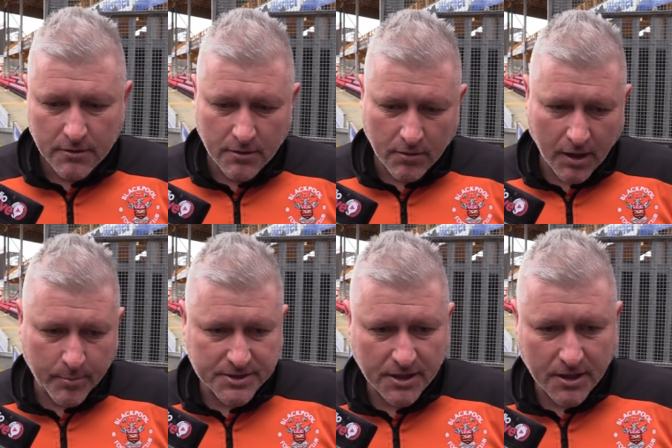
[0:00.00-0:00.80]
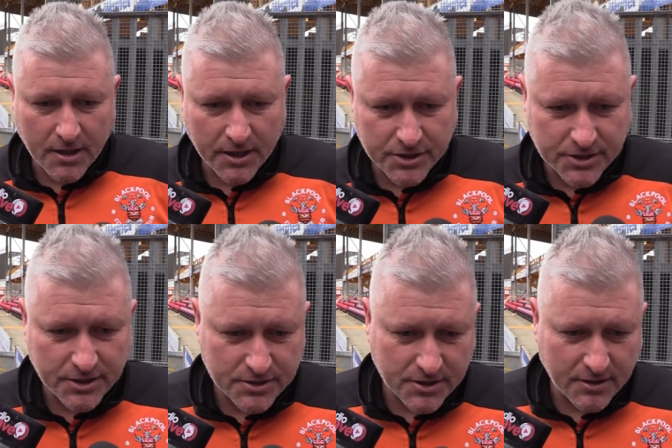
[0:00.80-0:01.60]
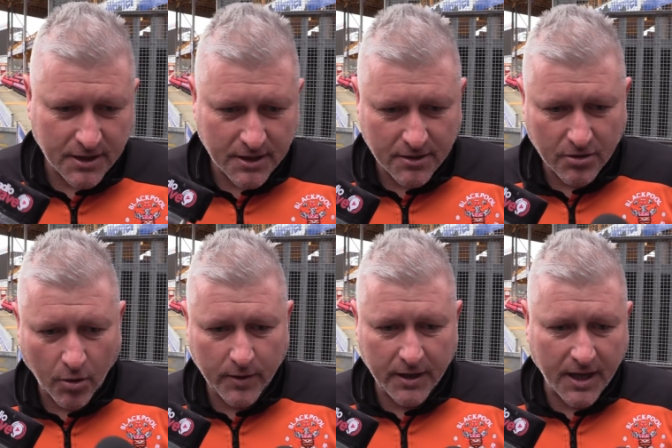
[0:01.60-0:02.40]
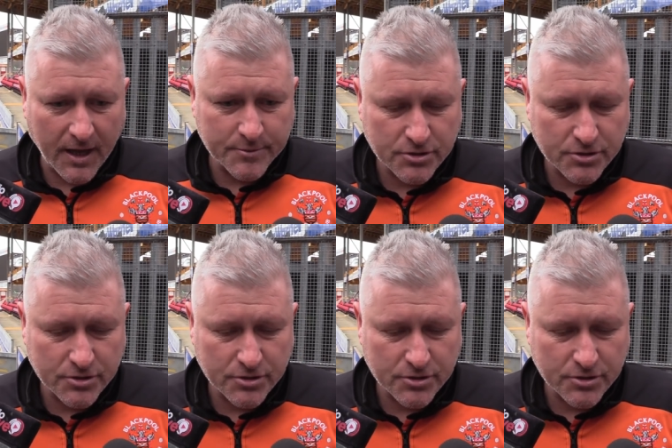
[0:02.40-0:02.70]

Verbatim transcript: you know, get a bit sick of clean sheets and, uh, and not winning games.